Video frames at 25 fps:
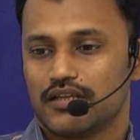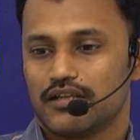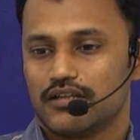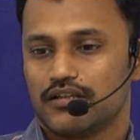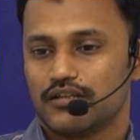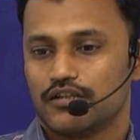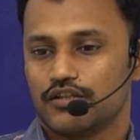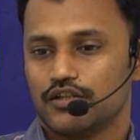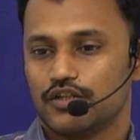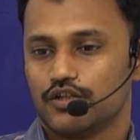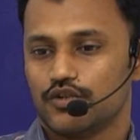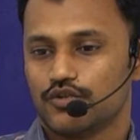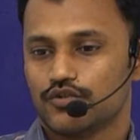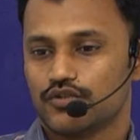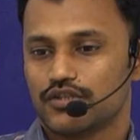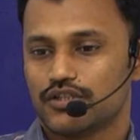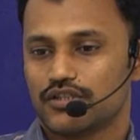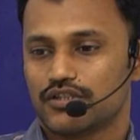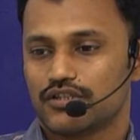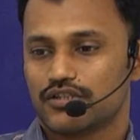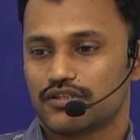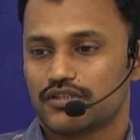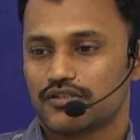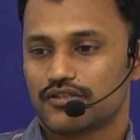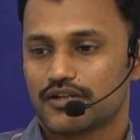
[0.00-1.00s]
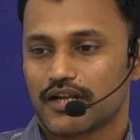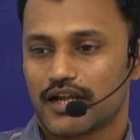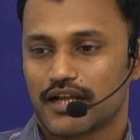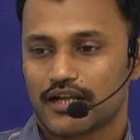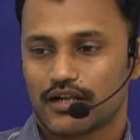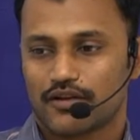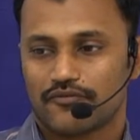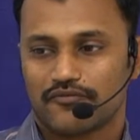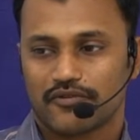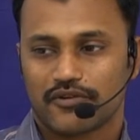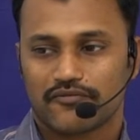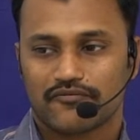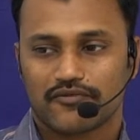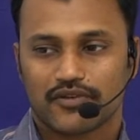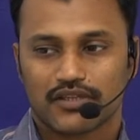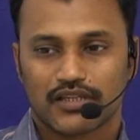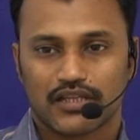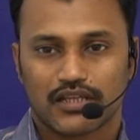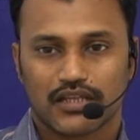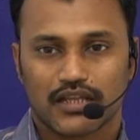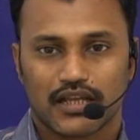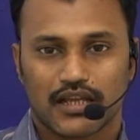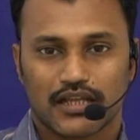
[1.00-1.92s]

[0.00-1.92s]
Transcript: loses track of everything,